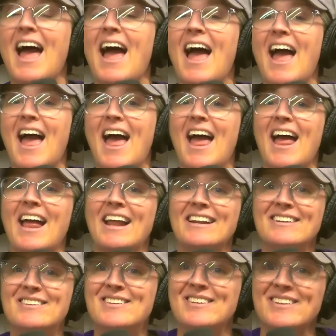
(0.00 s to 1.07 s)

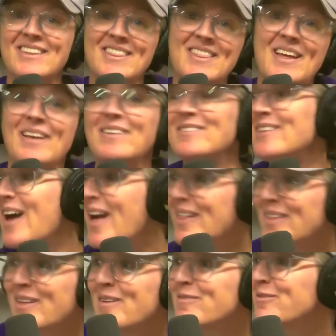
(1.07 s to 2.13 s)
And things got a
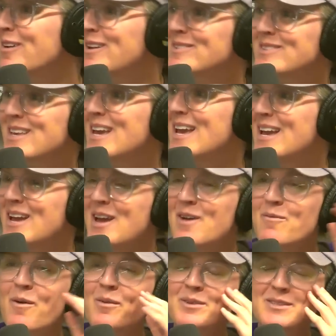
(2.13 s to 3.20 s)
little frisky.
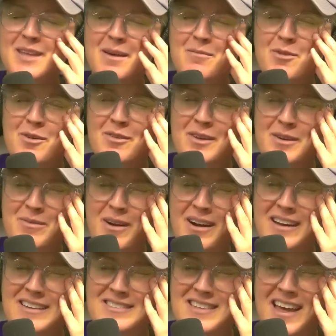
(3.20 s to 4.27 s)
what was that movie where
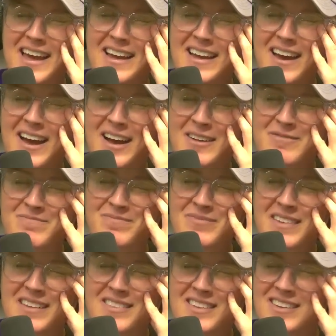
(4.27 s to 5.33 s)
he's like um,
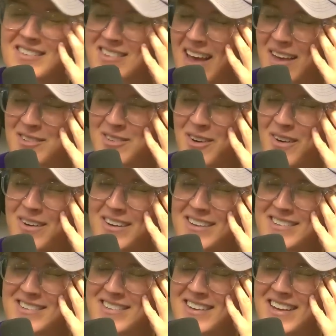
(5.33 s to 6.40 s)
the disaster
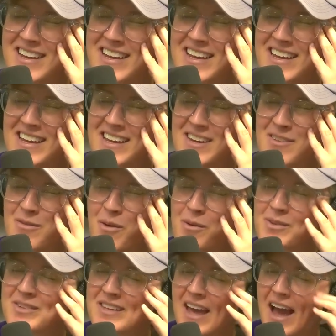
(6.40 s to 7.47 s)
artist? Yeah. What
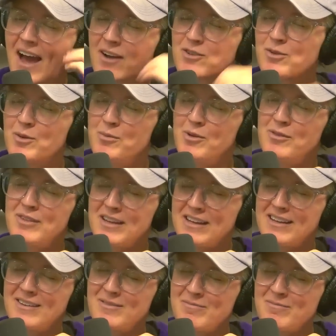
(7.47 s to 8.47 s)
was the actual movie?